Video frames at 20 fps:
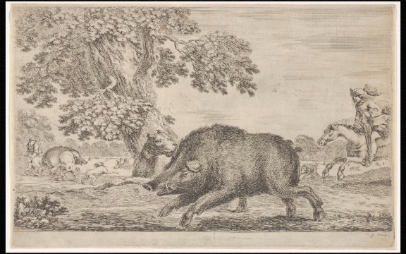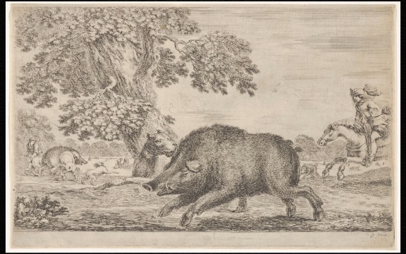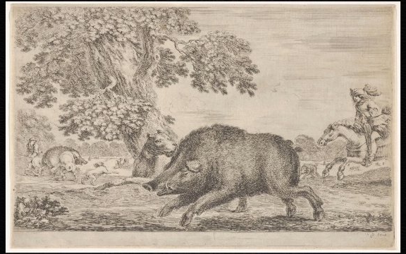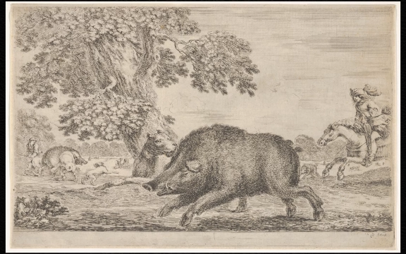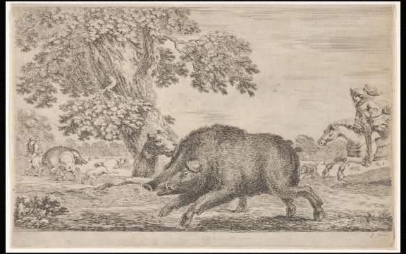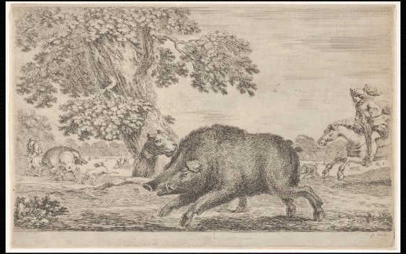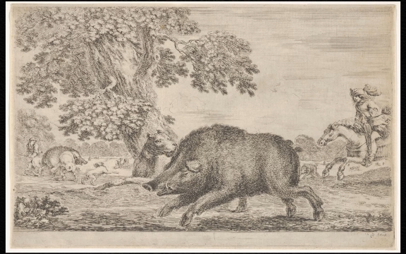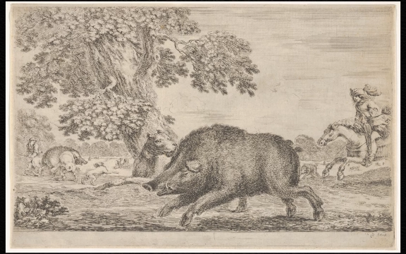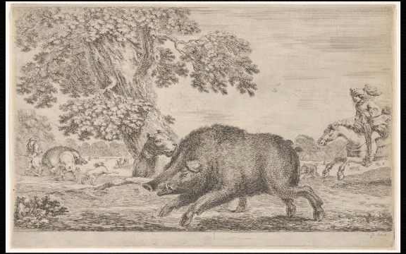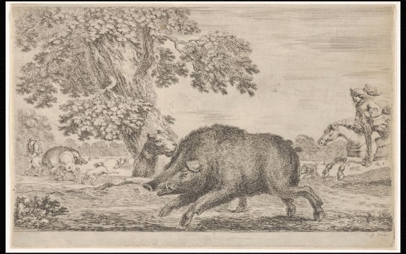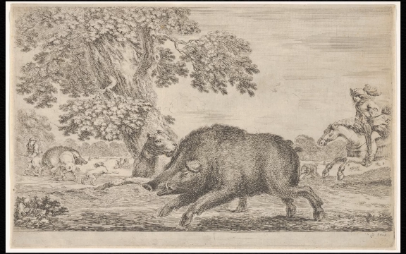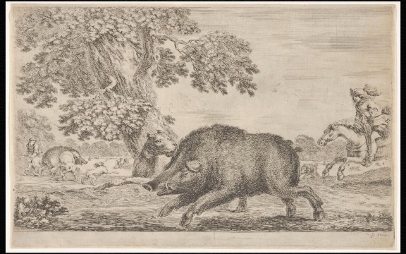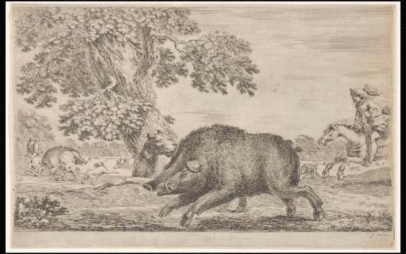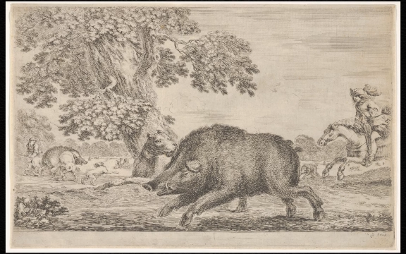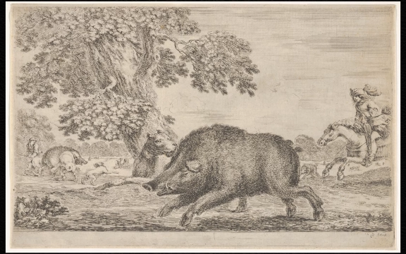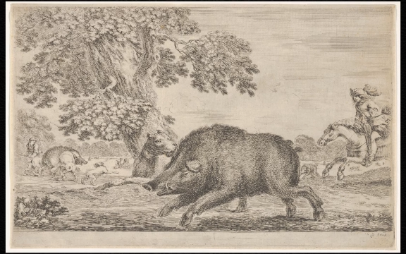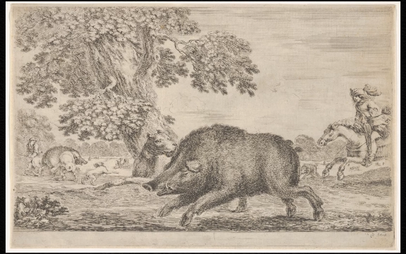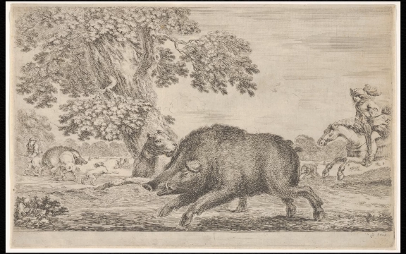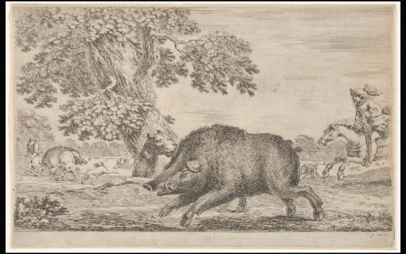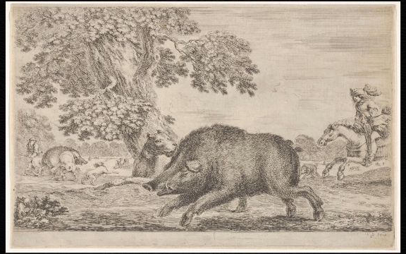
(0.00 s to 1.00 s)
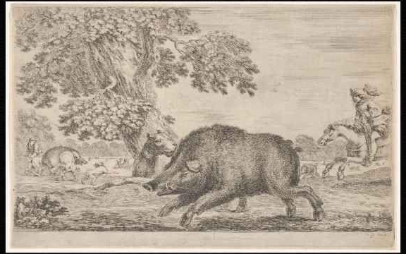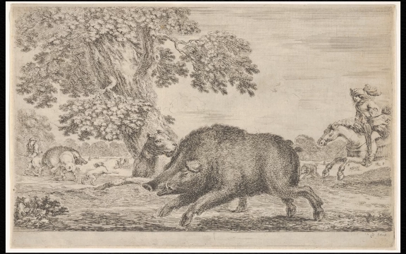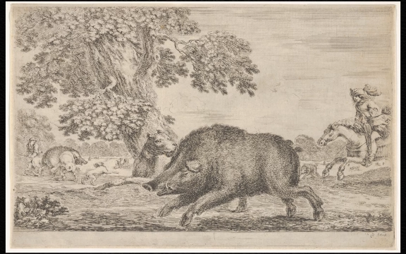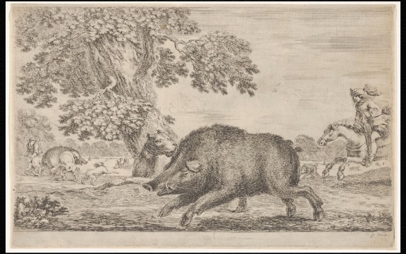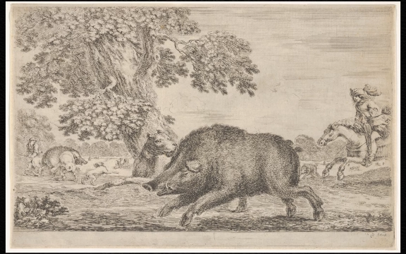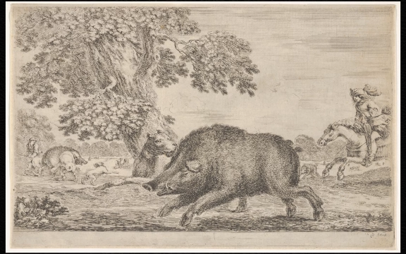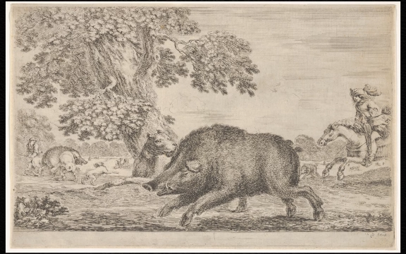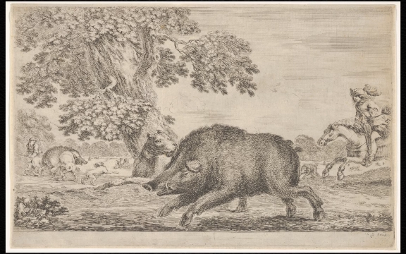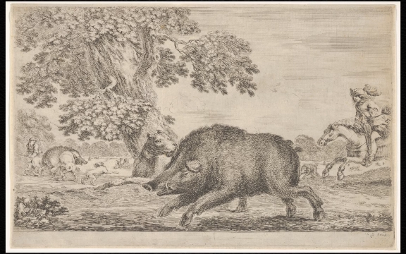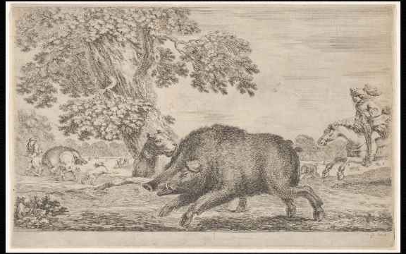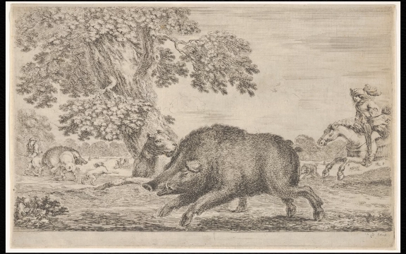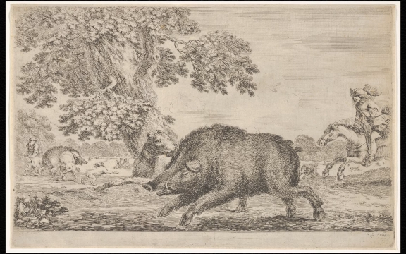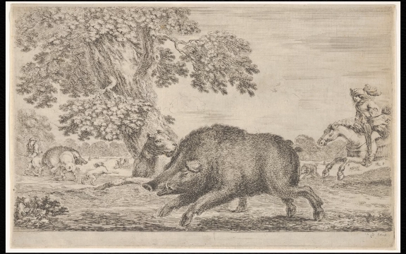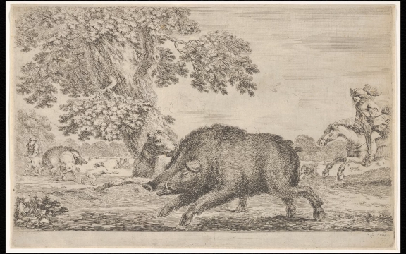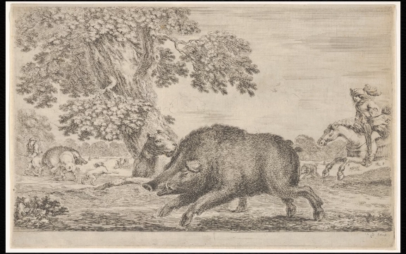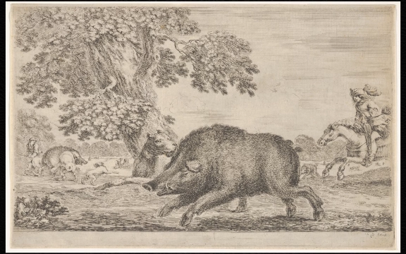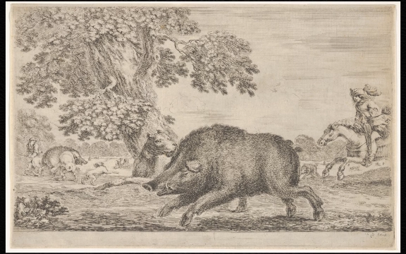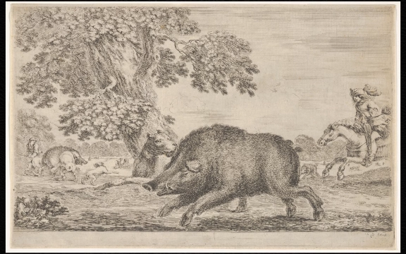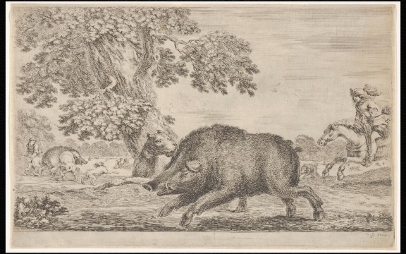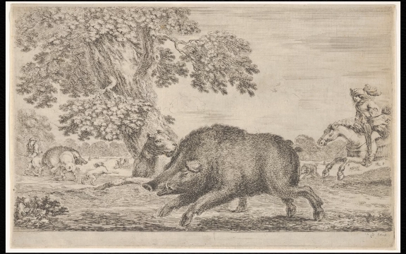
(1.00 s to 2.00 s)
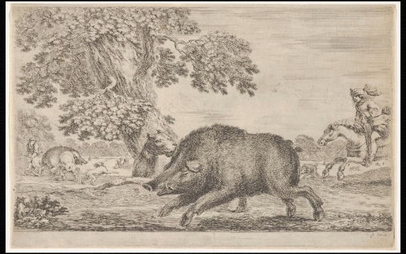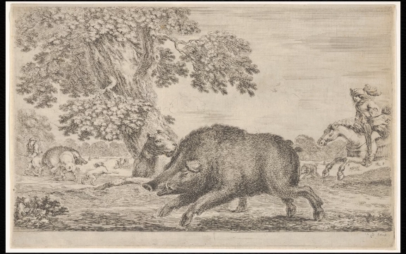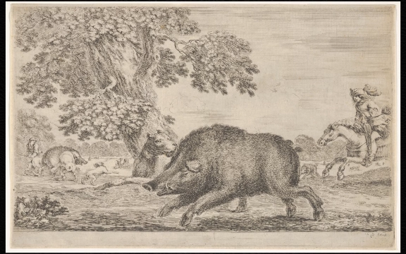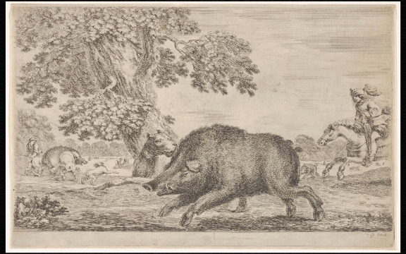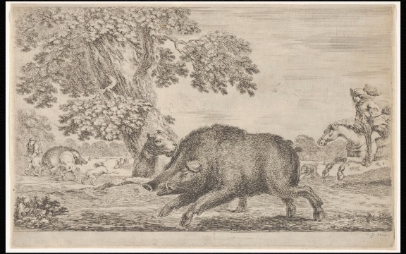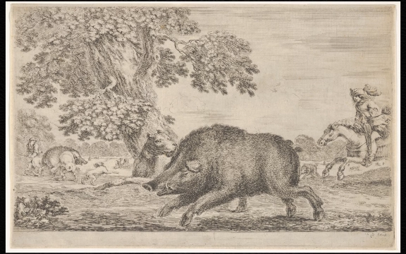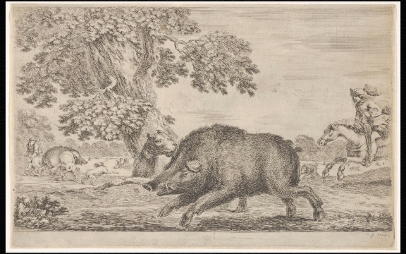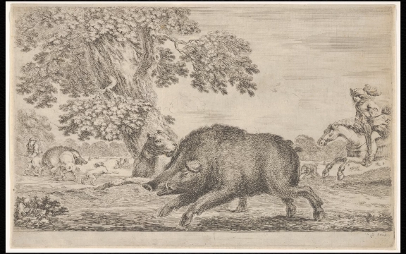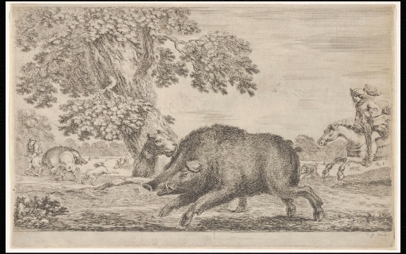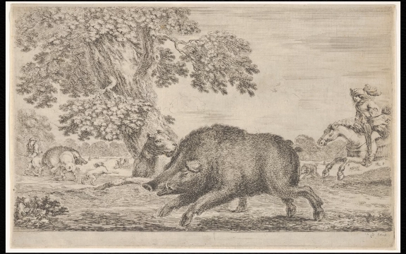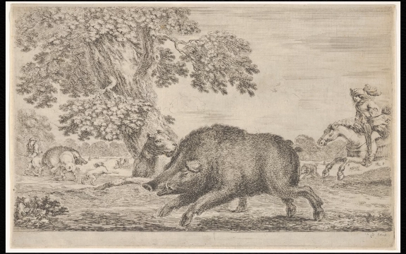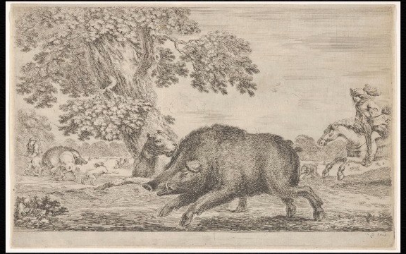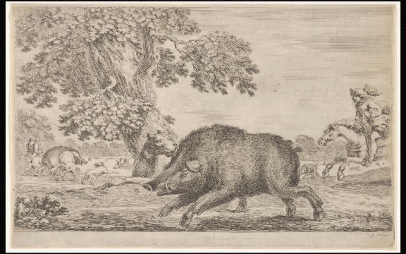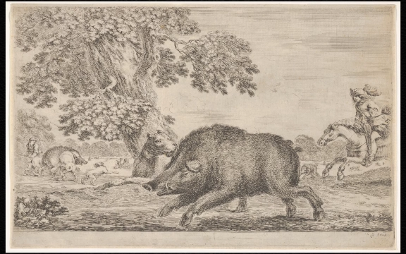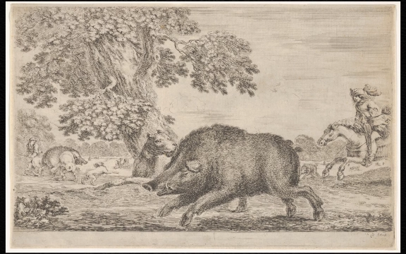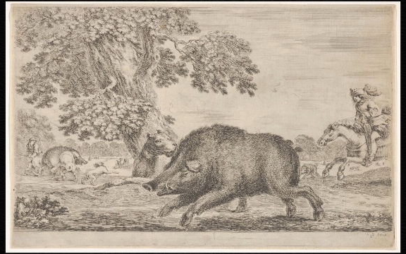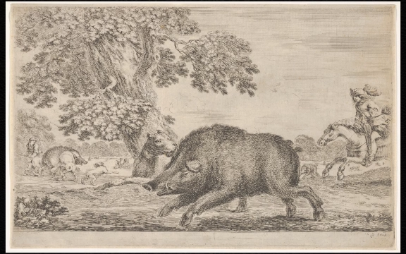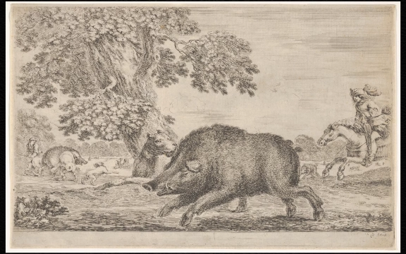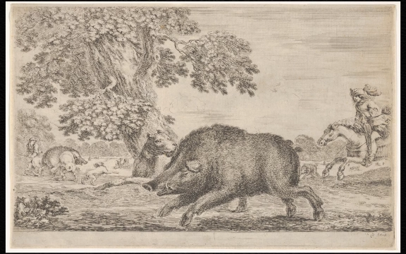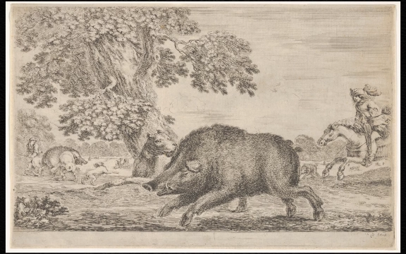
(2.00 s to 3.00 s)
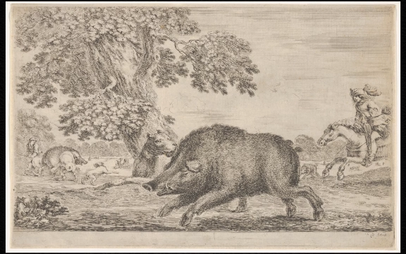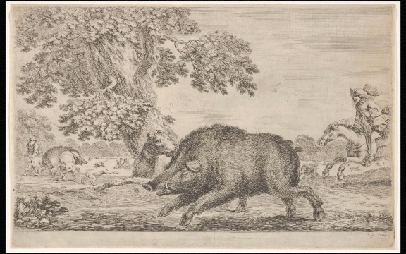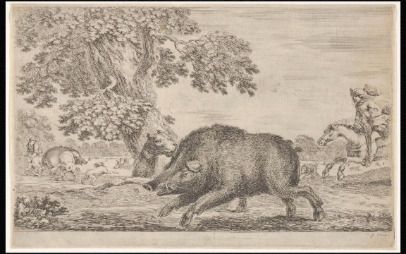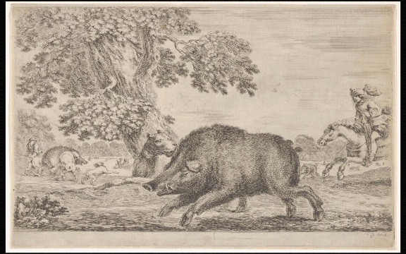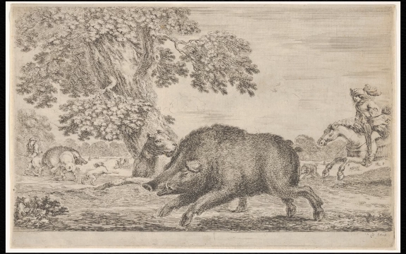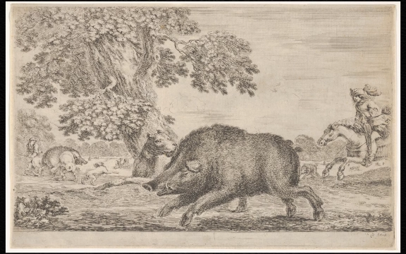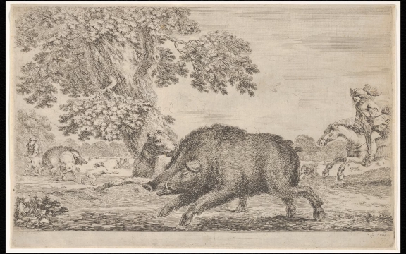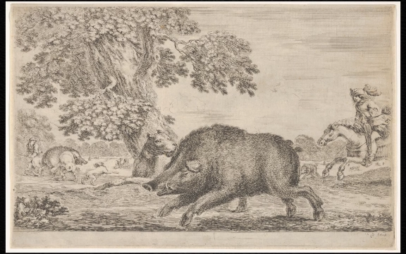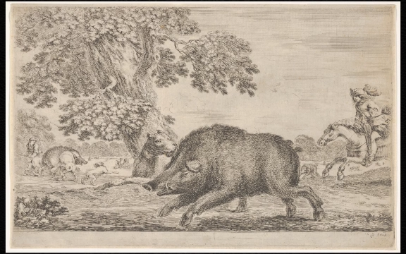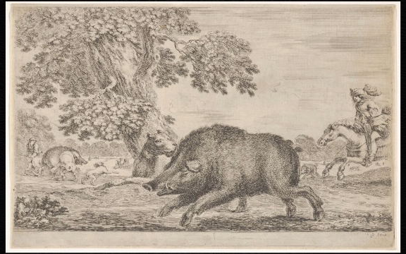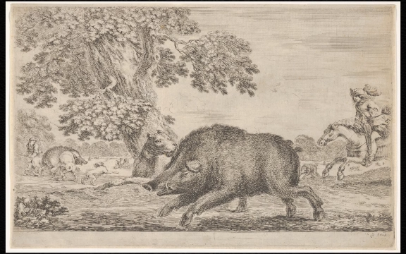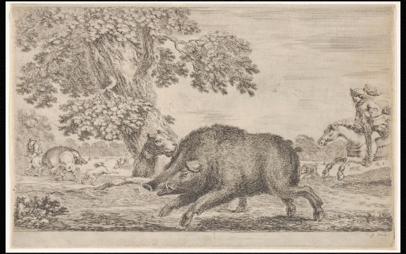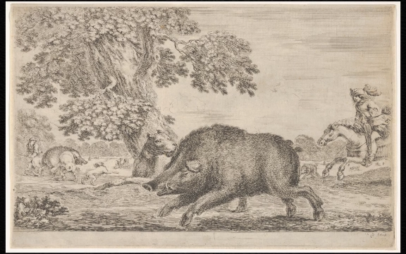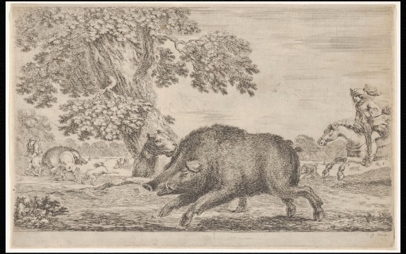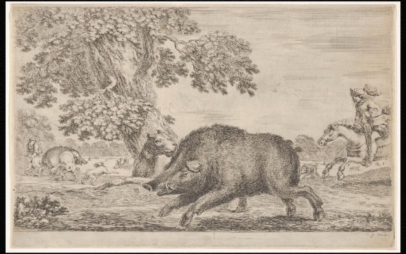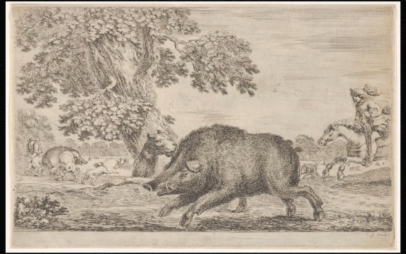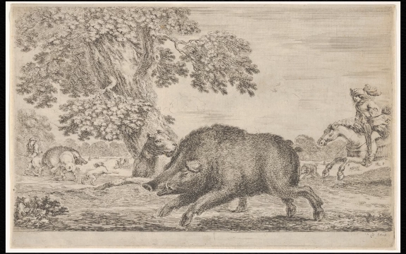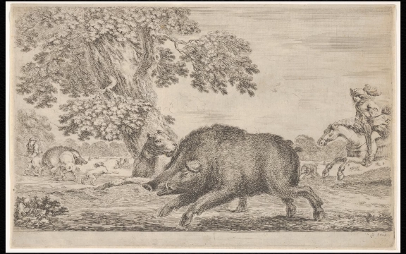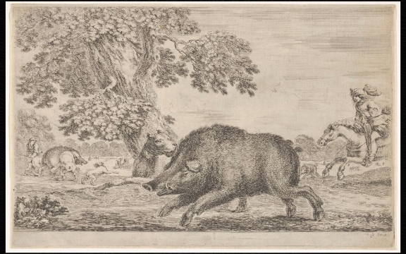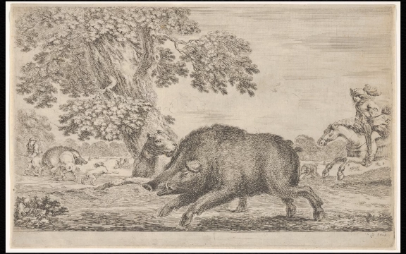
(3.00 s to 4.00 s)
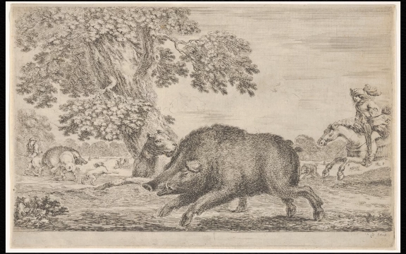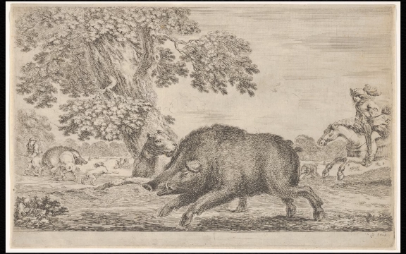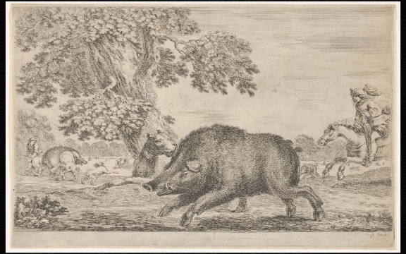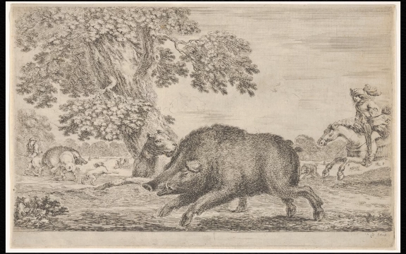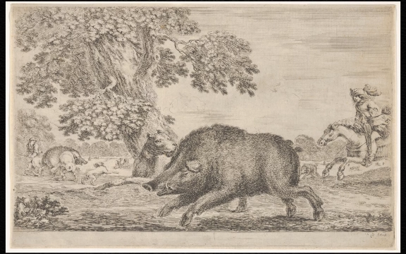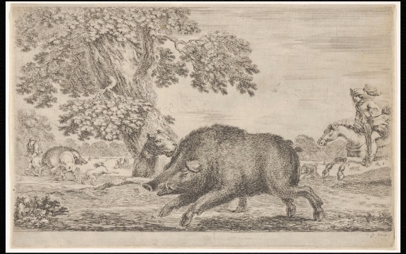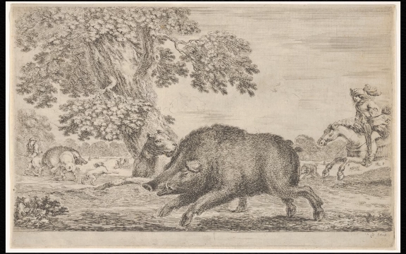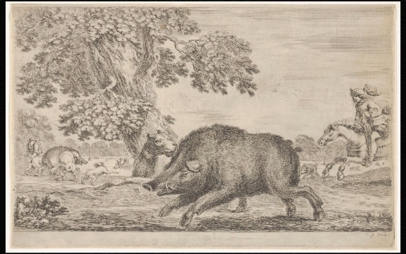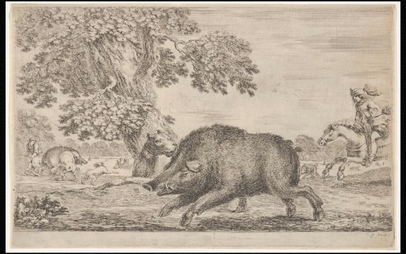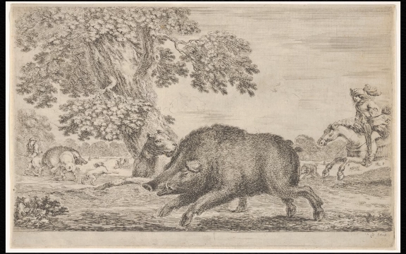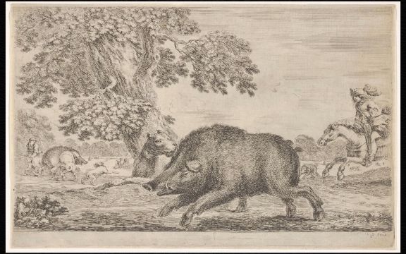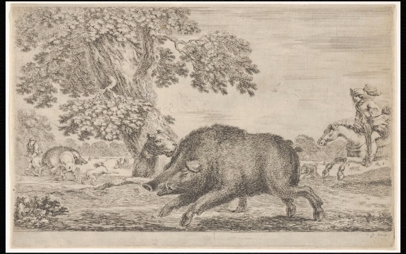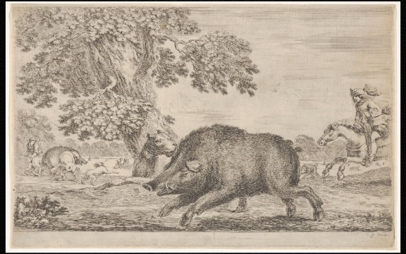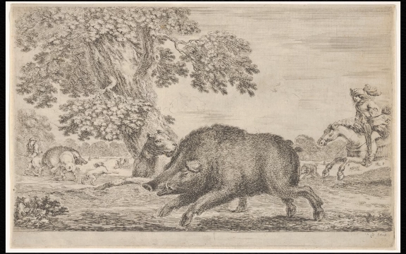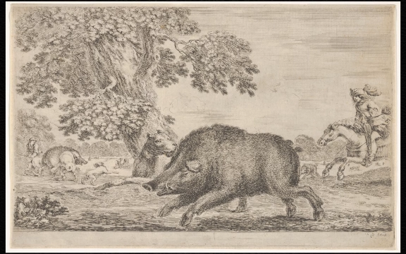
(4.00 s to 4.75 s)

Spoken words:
(no speaker visible)